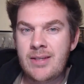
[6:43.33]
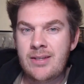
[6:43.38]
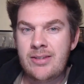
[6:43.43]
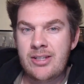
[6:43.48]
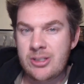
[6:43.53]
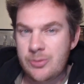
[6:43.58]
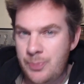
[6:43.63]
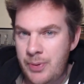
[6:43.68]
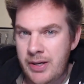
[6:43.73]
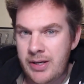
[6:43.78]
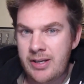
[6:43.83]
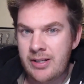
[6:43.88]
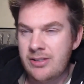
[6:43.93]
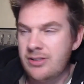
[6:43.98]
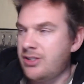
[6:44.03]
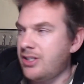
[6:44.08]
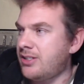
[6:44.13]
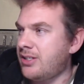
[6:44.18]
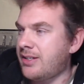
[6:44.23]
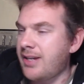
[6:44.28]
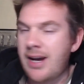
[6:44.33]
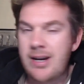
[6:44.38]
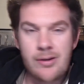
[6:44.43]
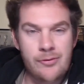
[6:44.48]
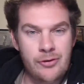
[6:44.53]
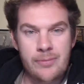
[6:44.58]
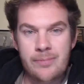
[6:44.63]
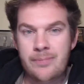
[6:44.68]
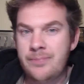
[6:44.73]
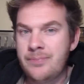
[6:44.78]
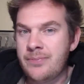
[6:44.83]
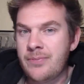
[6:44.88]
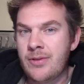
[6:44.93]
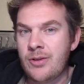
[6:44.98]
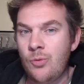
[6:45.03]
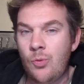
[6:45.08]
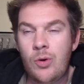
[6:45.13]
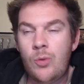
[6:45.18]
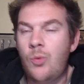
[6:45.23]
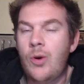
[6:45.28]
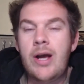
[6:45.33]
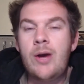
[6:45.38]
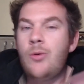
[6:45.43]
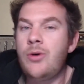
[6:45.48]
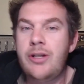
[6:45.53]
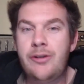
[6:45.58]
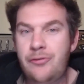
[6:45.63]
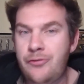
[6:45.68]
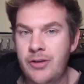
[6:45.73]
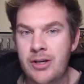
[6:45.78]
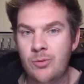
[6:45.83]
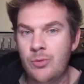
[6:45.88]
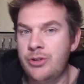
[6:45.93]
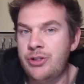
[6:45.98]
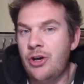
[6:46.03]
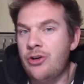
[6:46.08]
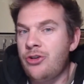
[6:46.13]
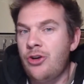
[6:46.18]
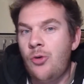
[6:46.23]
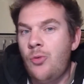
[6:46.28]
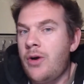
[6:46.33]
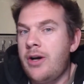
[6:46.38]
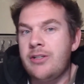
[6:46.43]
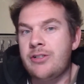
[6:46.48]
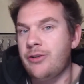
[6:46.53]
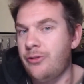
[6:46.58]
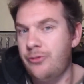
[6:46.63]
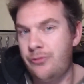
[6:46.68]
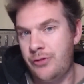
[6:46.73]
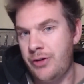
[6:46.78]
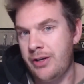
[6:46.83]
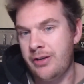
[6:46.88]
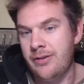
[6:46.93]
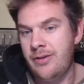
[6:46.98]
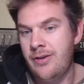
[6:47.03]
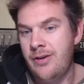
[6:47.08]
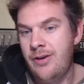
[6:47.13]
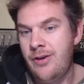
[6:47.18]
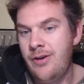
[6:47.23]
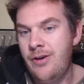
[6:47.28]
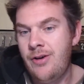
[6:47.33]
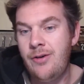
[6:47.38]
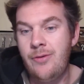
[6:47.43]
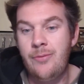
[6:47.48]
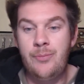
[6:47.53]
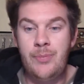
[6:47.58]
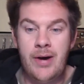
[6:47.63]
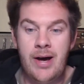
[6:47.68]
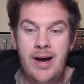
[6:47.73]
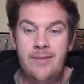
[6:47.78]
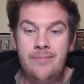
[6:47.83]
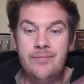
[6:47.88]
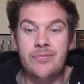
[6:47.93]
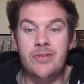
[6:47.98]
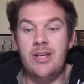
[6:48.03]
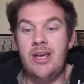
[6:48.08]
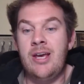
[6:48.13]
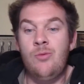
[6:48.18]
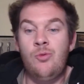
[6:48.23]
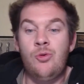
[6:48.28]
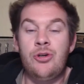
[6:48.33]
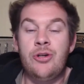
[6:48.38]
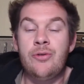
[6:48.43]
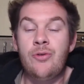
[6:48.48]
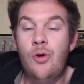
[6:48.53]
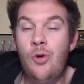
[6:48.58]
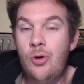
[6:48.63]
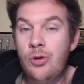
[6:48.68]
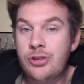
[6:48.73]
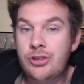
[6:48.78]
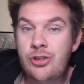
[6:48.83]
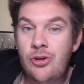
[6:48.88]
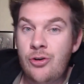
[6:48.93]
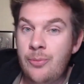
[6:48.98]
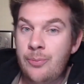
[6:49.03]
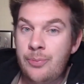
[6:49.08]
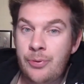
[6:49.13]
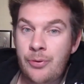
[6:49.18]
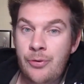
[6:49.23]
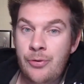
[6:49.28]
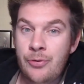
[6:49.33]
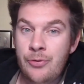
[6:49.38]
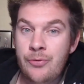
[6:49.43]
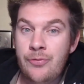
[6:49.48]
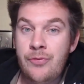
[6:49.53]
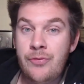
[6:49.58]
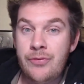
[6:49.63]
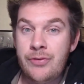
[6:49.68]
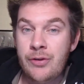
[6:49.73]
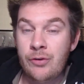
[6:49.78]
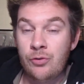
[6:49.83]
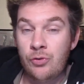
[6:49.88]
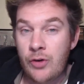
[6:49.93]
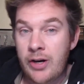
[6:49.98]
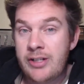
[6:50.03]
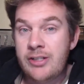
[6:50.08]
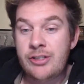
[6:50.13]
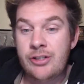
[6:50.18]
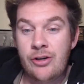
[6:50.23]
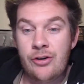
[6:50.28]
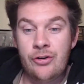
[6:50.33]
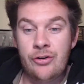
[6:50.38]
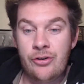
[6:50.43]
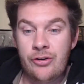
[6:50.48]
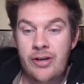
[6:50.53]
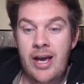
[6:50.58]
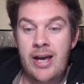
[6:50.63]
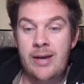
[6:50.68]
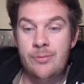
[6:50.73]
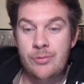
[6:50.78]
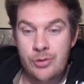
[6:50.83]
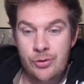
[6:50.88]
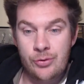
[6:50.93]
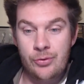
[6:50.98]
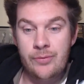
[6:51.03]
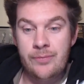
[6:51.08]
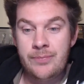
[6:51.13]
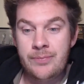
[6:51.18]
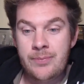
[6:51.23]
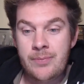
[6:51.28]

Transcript: There's Pickens. There's a ton of them. Where would he fit? We don't know where he's going to fit. But it would also improve the red zone game too.